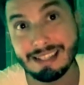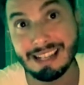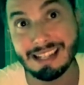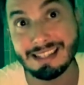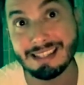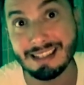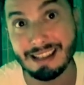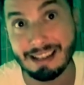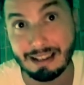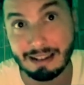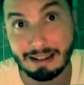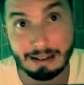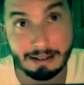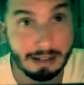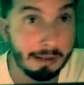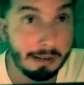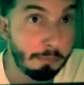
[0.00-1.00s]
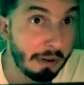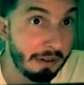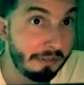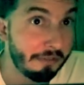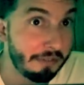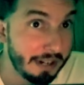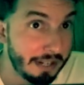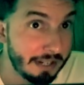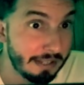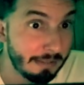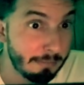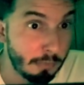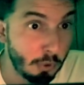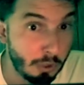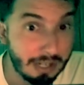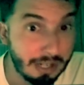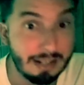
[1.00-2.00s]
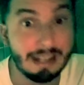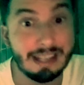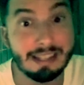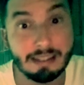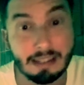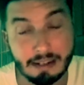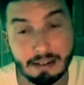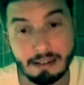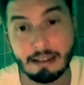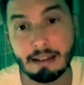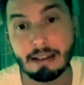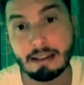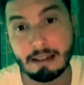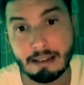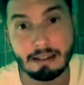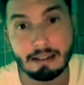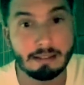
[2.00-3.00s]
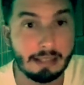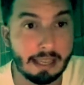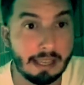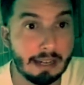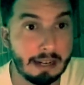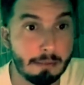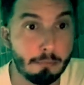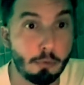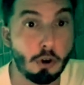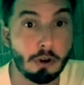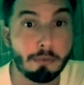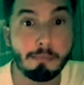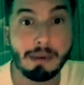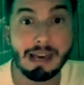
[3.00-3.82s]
That's uh, upper first molar and then they are more